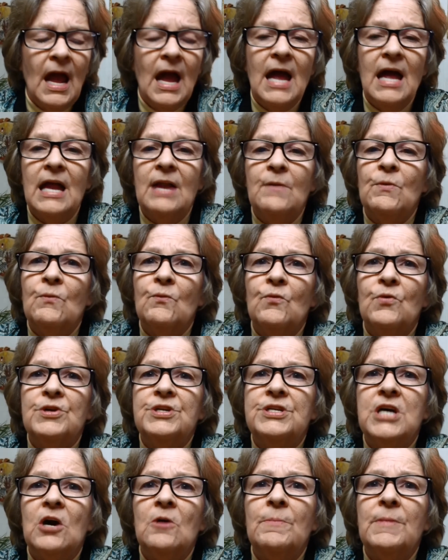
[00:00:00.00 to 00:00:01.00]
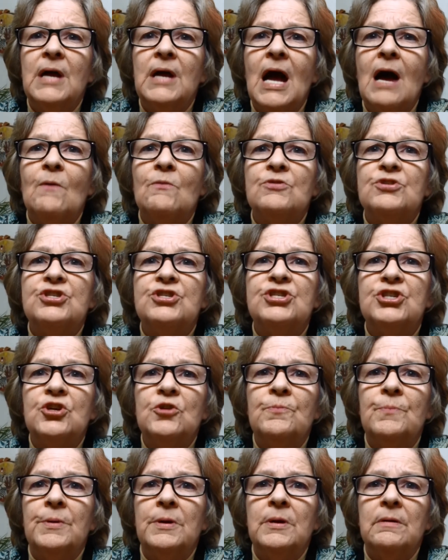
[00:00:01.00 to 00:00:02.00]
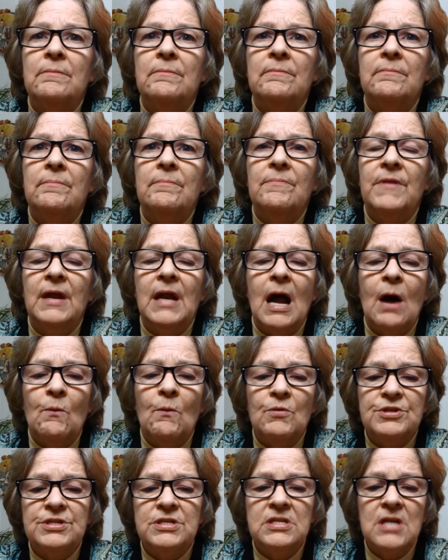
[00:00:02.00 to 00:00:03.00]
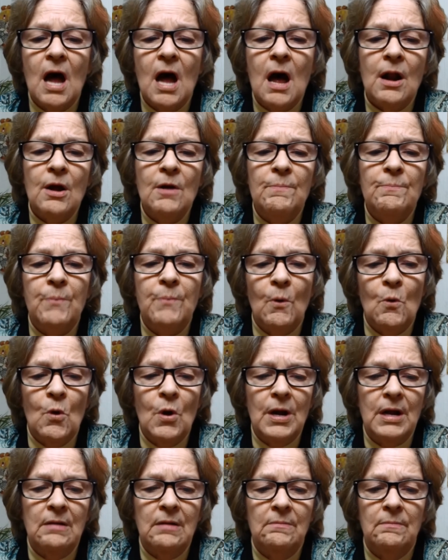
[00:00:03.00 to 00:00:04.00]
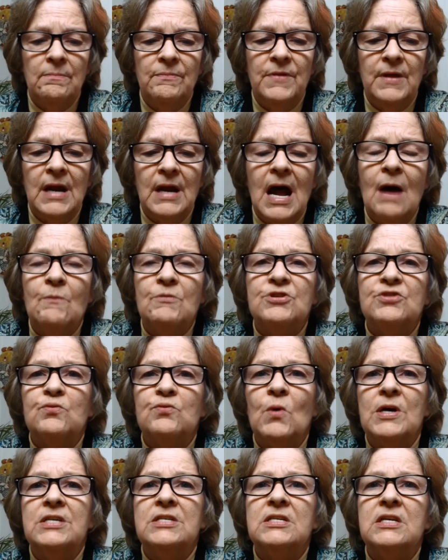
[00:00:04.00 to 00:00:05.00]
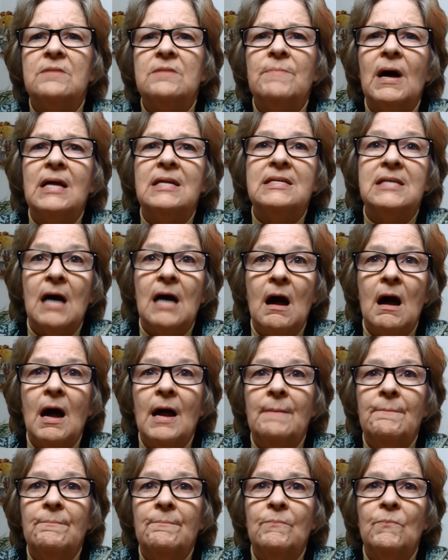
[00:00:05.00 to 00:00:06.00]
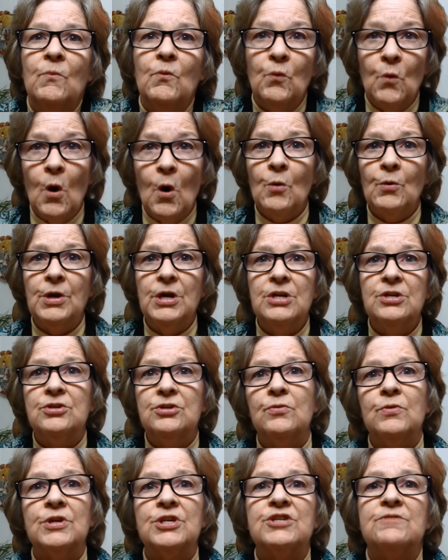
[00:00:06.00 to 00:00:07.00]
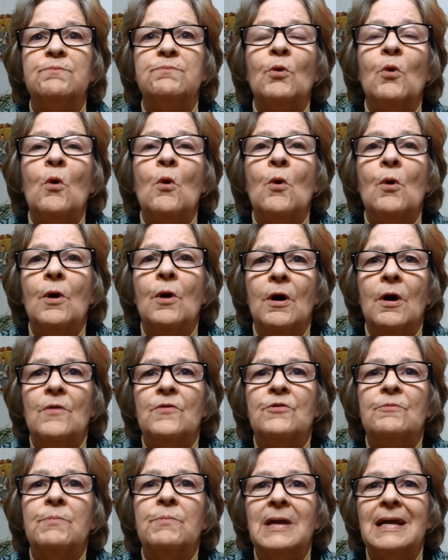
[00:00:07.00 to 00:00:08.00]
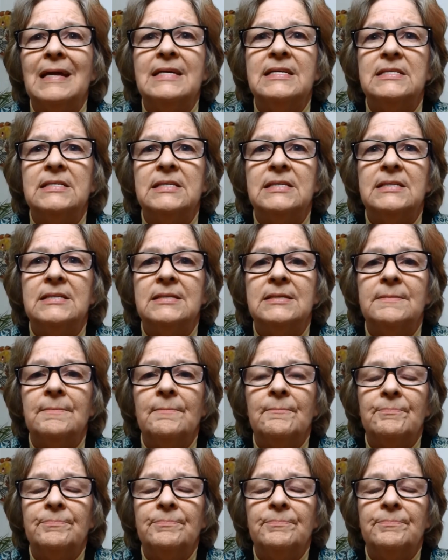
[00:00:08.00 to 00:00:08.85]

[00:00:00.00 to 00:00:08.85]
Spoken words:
and would tell me I was stupid, that I was not a boy, that I was wasting my time wanting to explore other places.